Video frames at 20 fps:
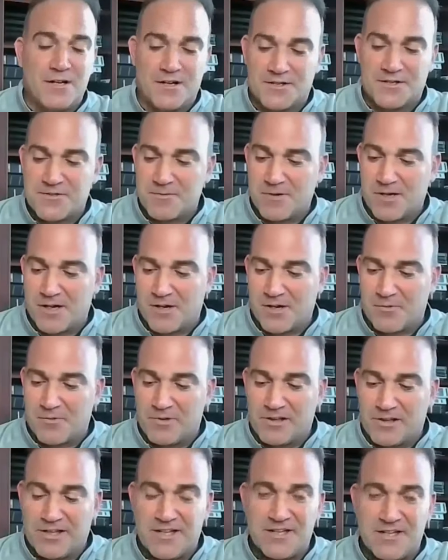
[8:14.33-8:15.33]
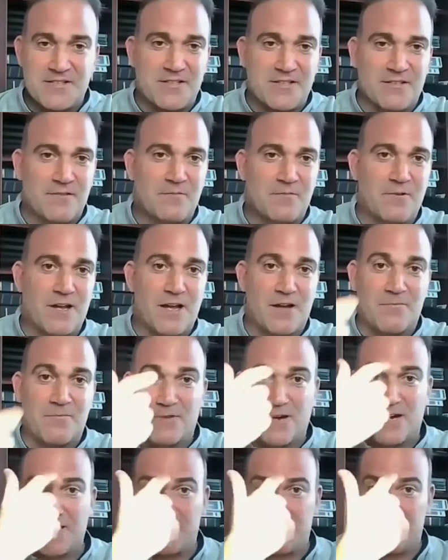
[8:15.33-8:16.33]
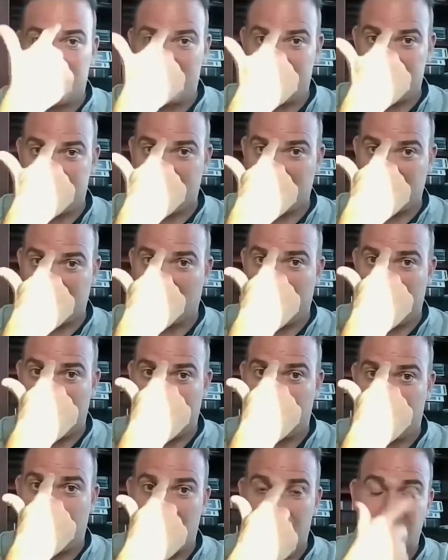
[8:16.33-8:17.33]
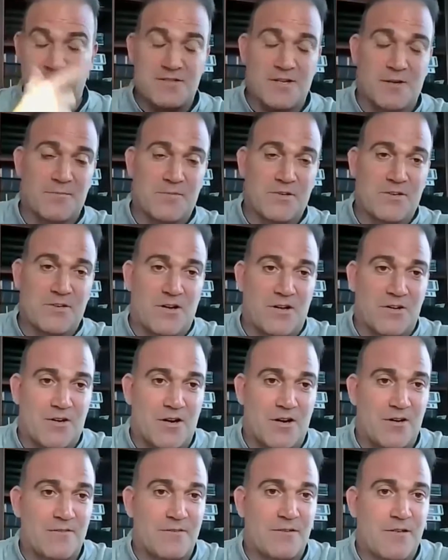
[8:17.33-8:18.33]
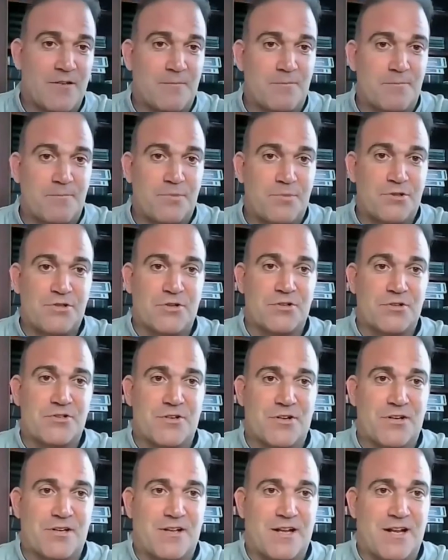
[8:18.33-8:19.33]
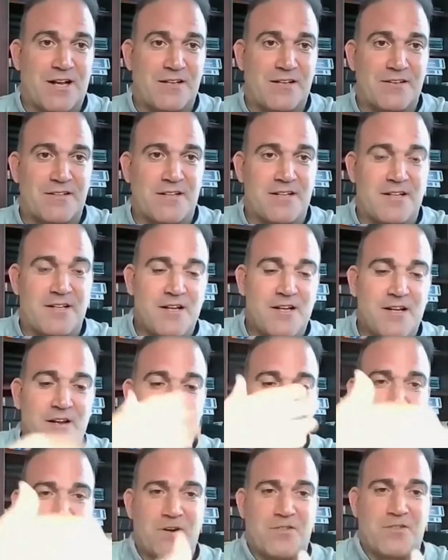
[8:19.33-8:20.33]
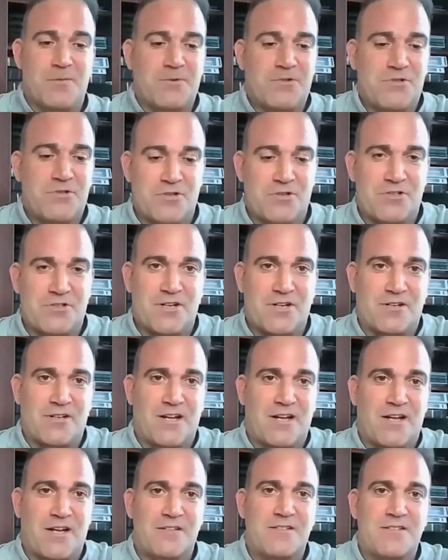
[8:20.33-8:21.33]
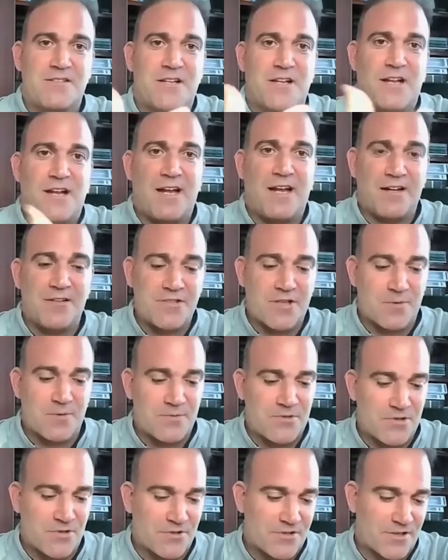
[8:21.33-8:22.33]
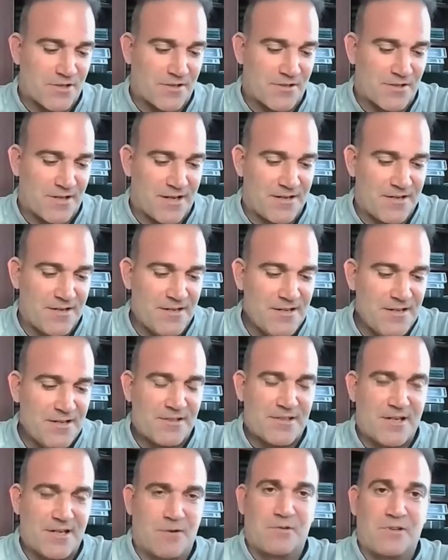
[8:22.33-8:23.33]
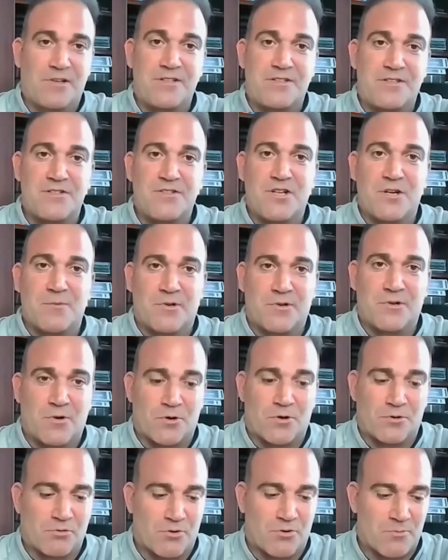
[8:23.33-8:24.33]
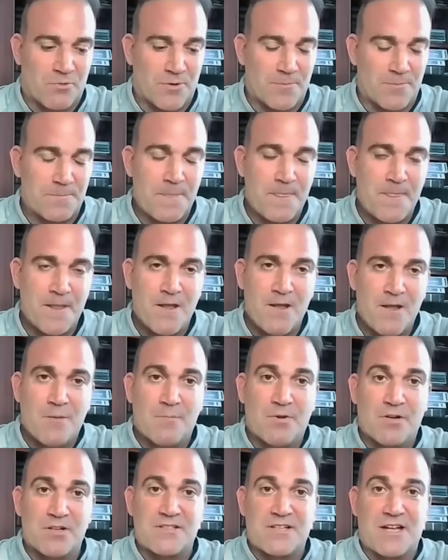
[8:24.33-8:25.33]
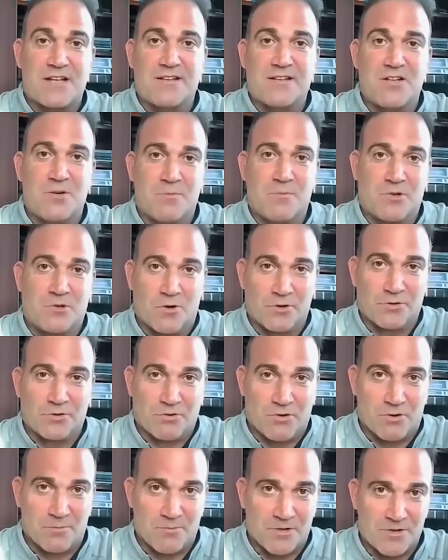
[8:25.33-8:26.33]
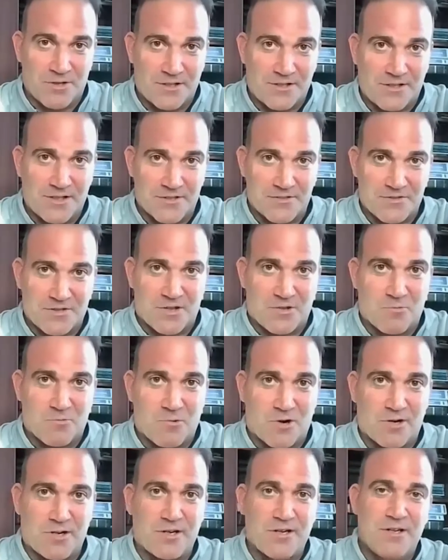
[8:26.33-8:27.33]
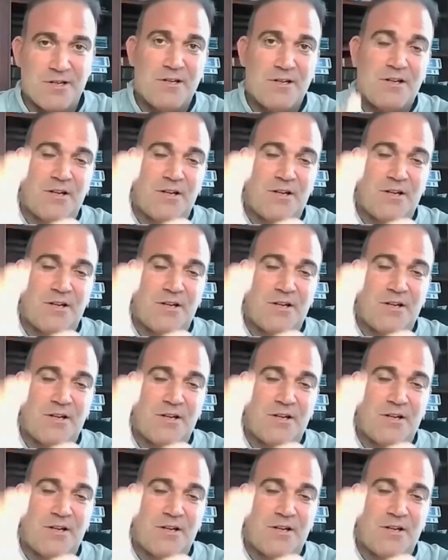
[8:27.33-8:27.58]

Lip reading: it's released. We have right square here is something called our pituitary gland. The front of the pituitary gland is the anterior pituitary gland that releases human growth hormone. But it's not the human growth hormone that does all the work.